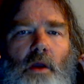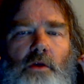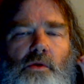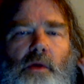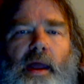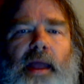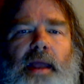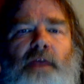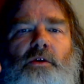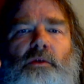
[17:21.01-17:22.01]
Your
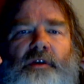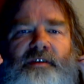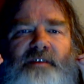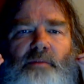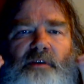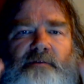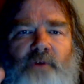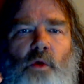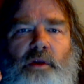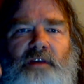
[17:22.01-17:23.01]
anger needs to be
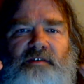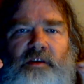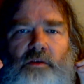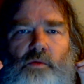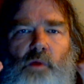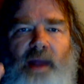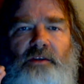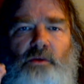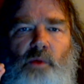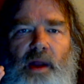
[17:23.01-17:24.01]
focused in the right
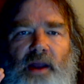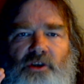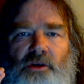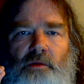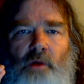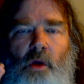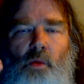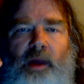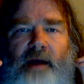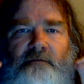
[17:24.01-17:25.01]
direction.
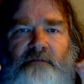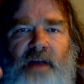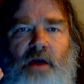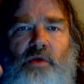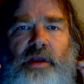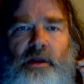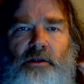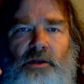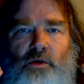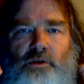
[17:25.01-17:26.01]
We have very
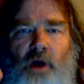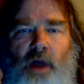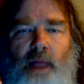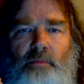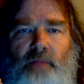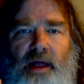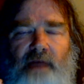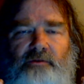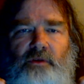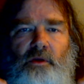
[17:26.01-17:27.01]
little time
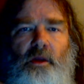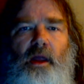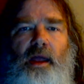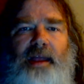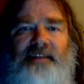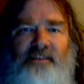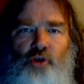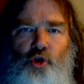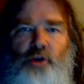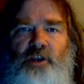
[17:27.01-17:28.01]
left. It's
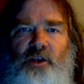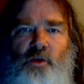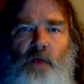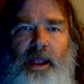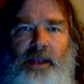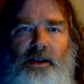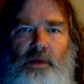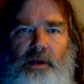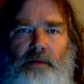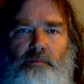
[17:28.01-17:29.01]
good that you're
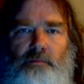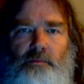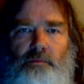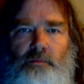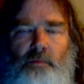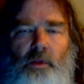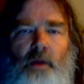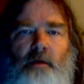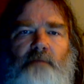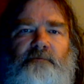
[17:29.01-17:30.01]
angry.
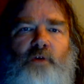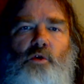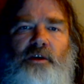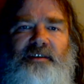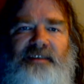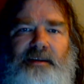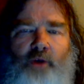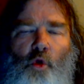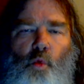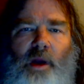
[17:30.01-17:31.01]
Focus it
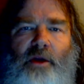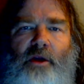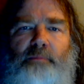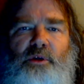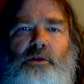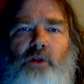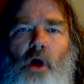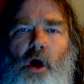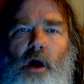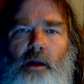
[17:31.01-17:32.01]
where it
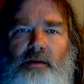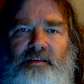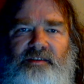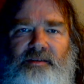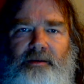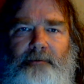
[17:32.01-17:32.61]
belongs.